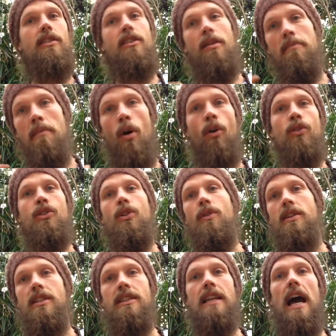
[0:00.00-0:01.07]

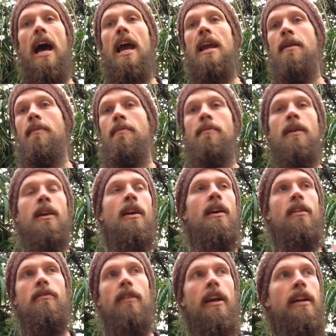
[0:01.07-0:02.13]
tumultuous time
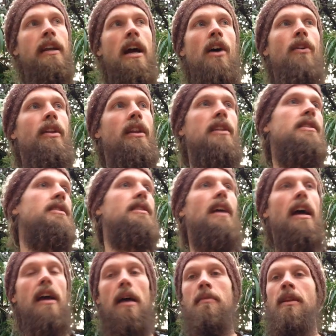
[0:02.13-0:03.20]
right now that
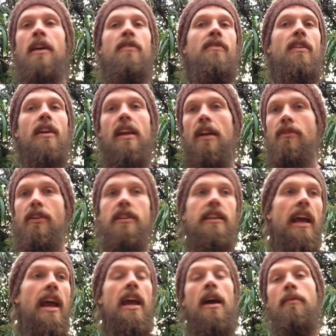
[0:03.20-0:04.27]
I feel like every
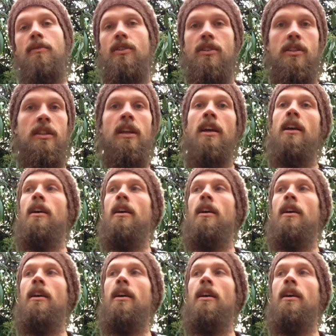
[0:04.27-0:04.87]
day I'm just